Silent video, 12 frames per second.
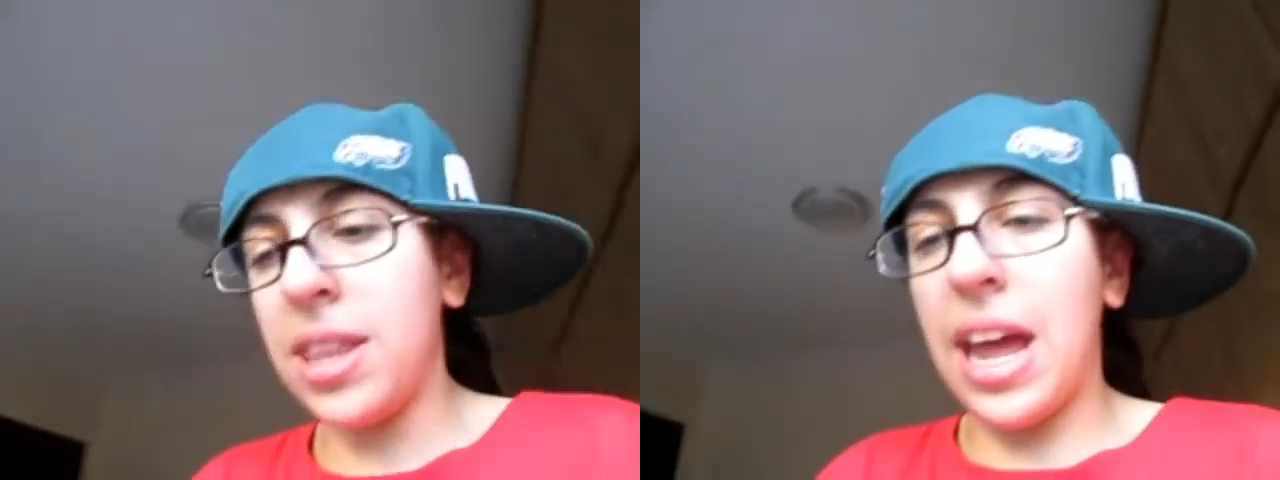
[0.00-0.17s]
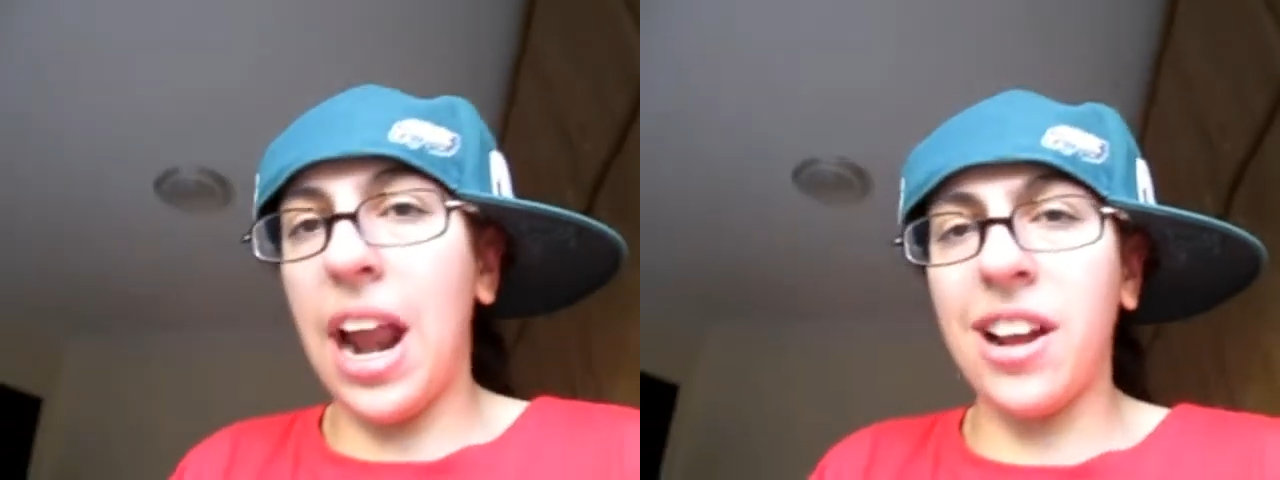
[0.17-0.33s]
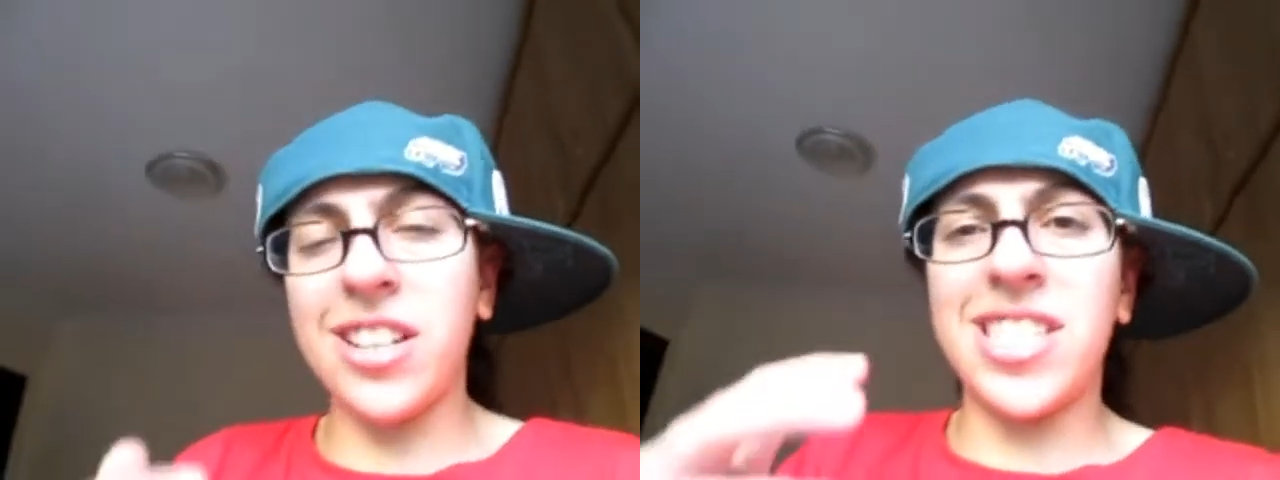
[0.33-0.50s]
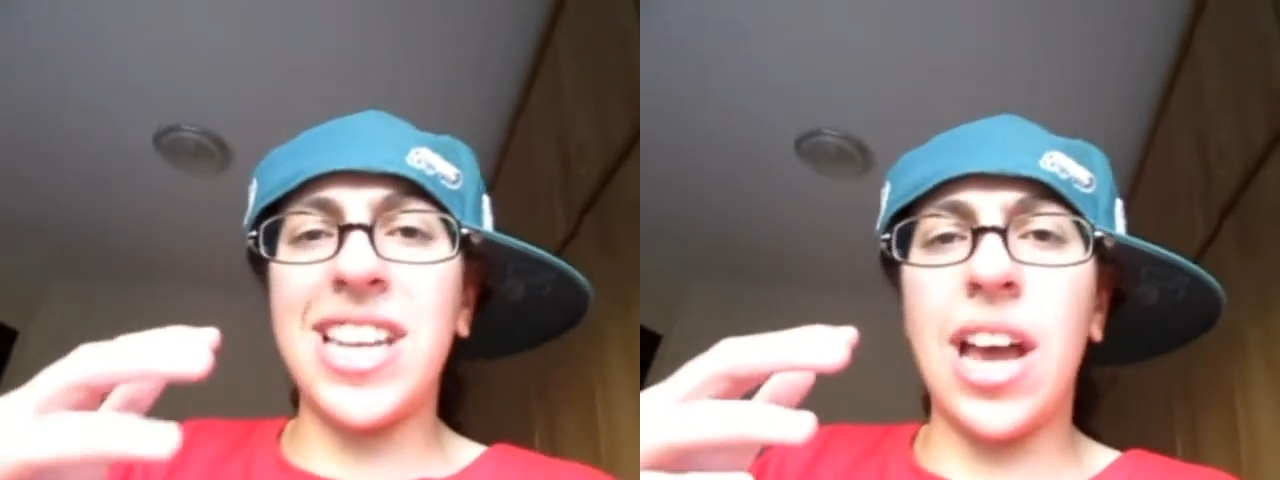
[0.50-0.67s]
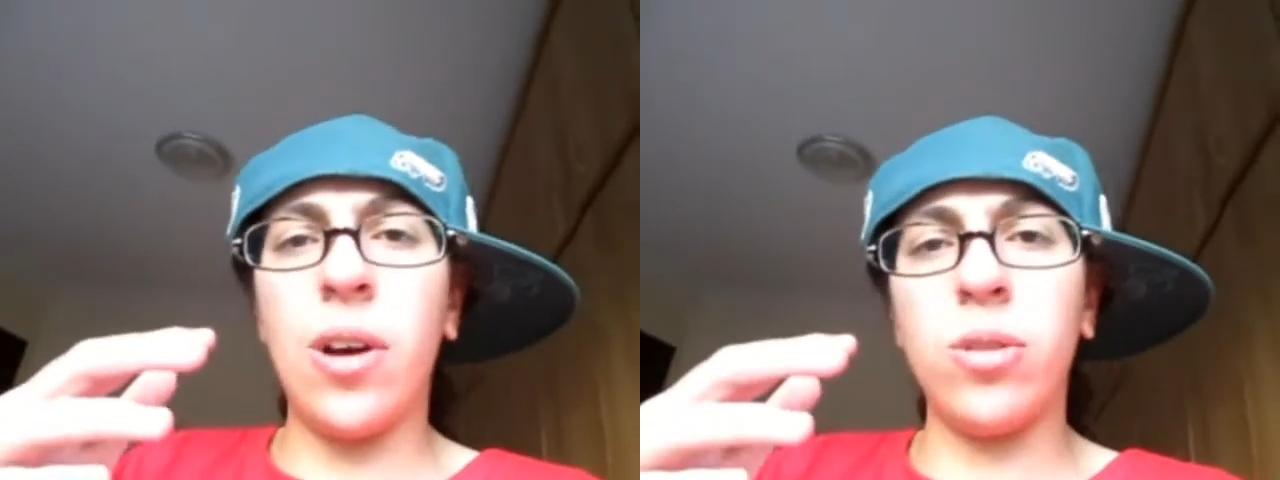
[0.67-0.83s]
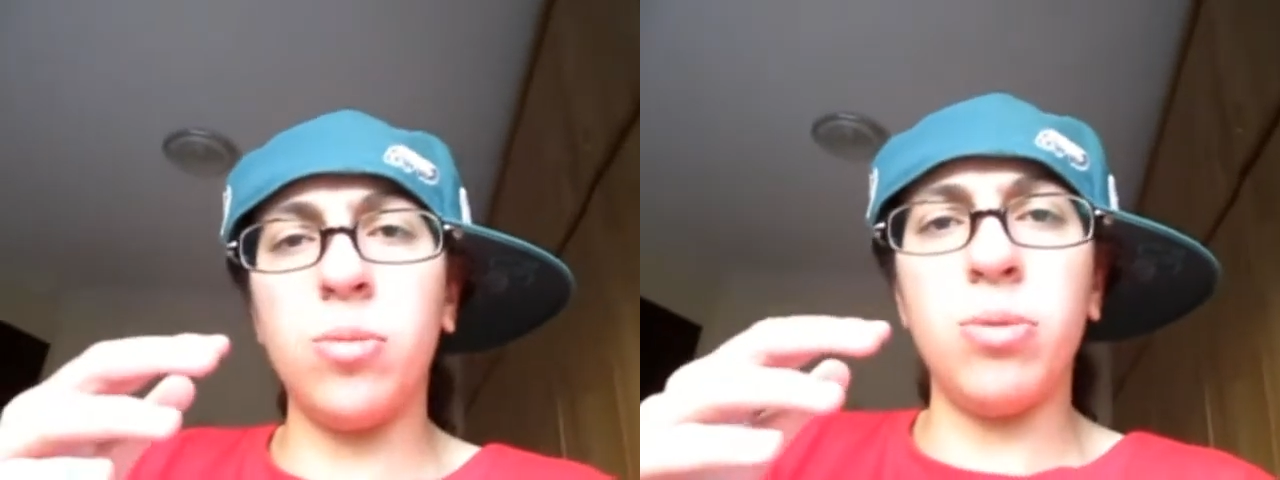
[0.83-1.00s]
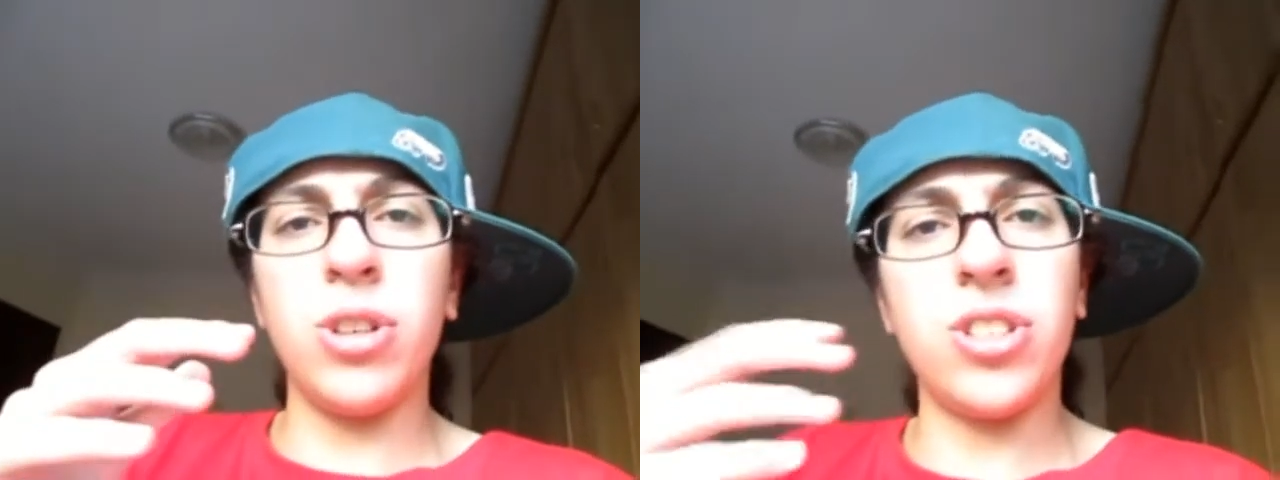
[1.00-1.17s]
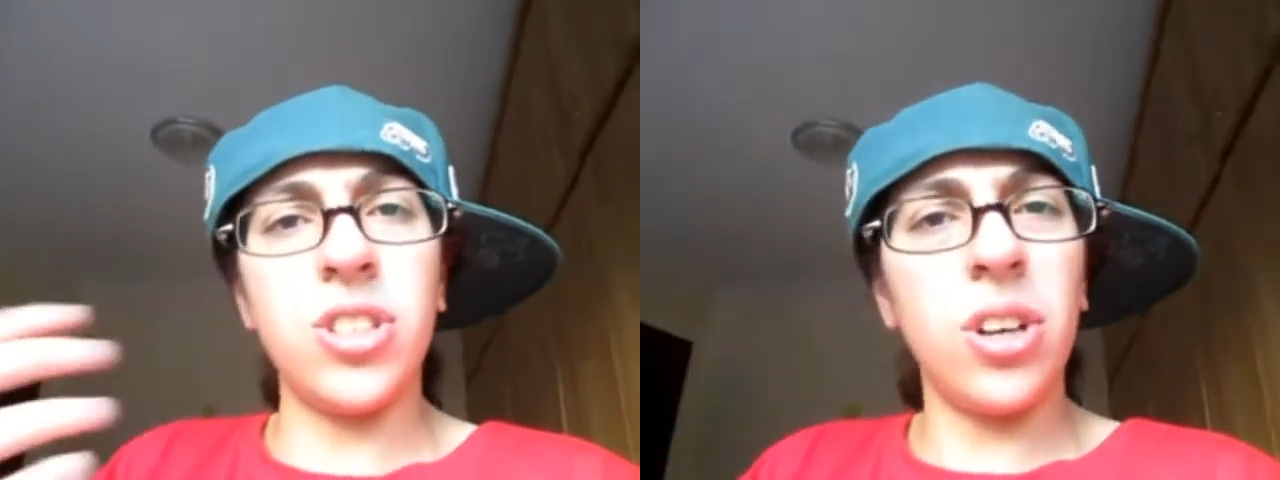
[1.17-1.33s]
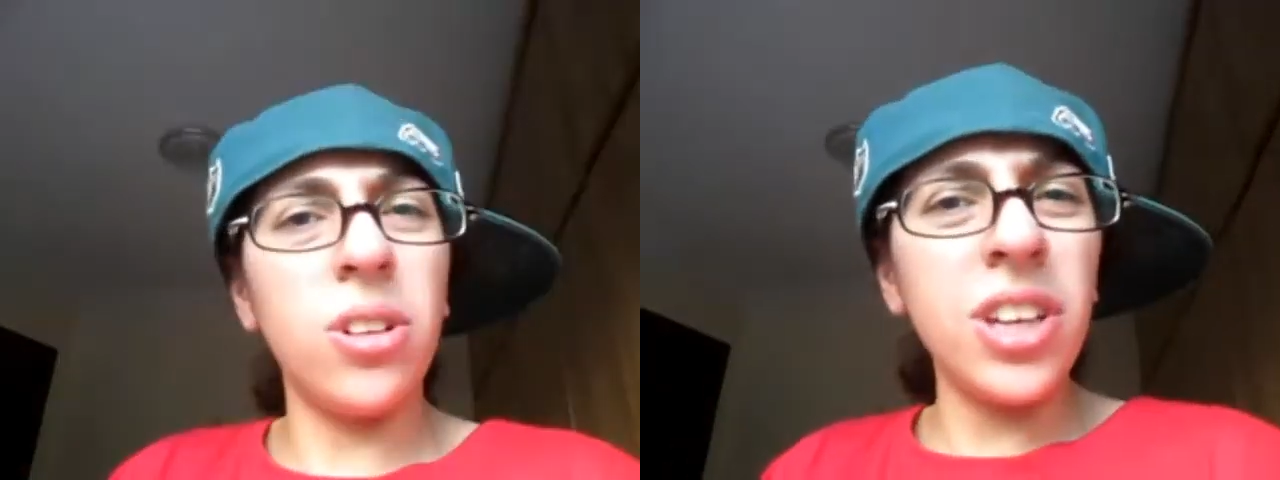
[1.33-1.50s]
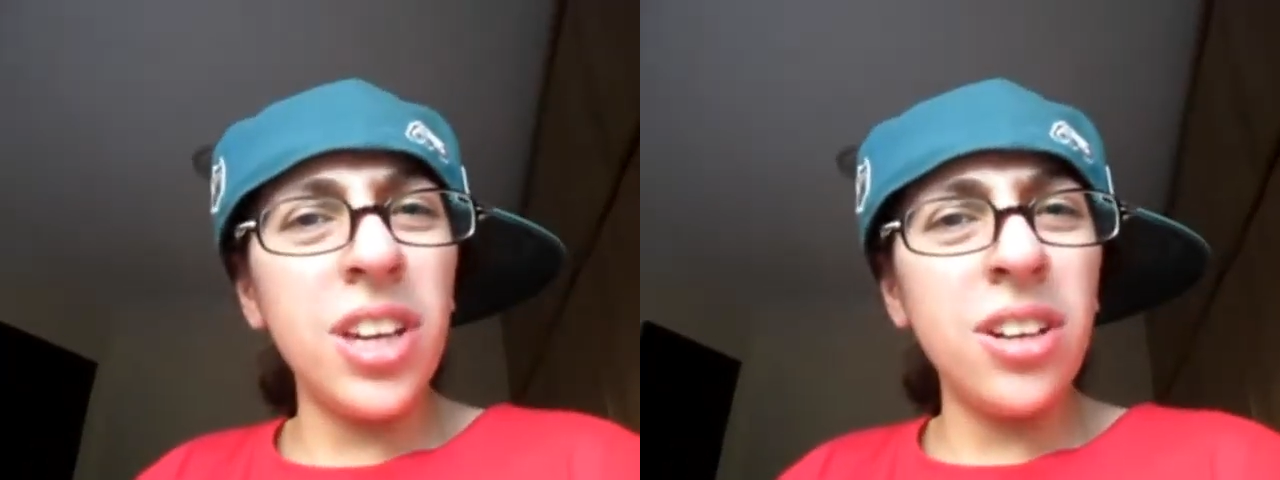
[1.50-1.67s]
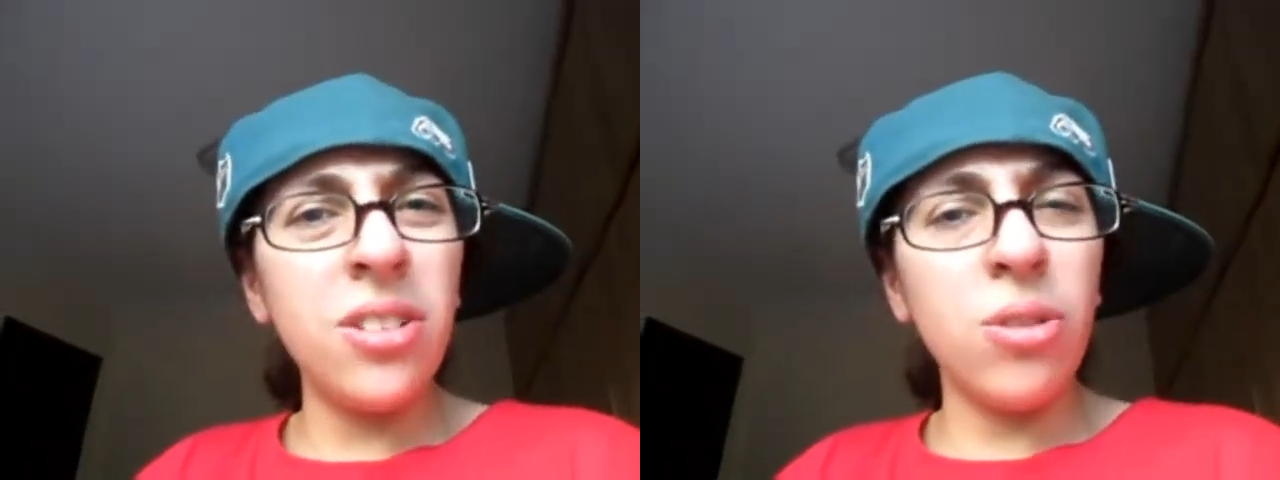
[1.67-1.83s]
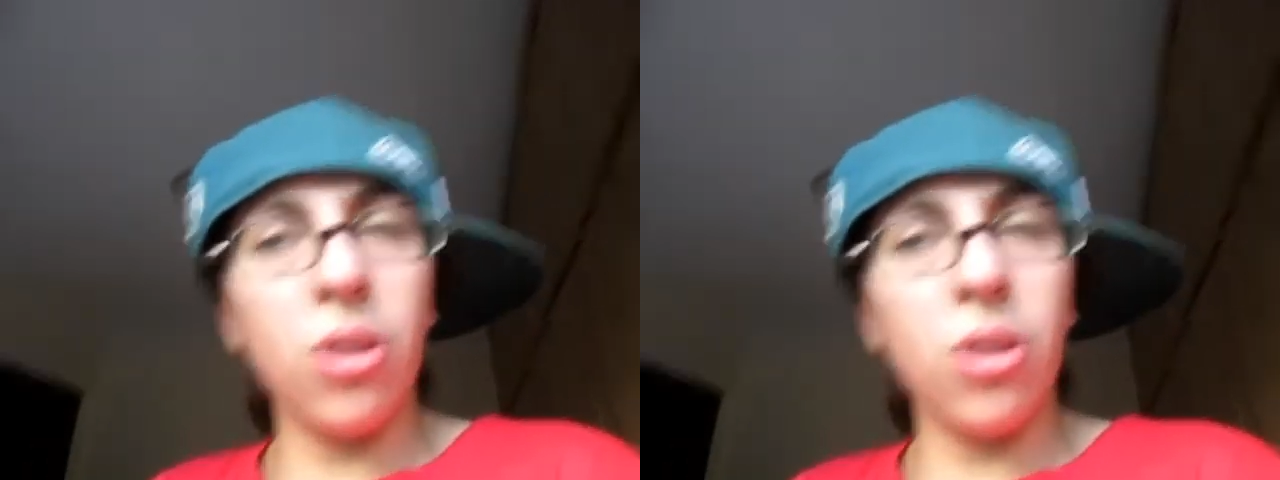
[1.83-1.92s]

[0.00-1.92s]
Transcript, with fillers: that I sound Brazilian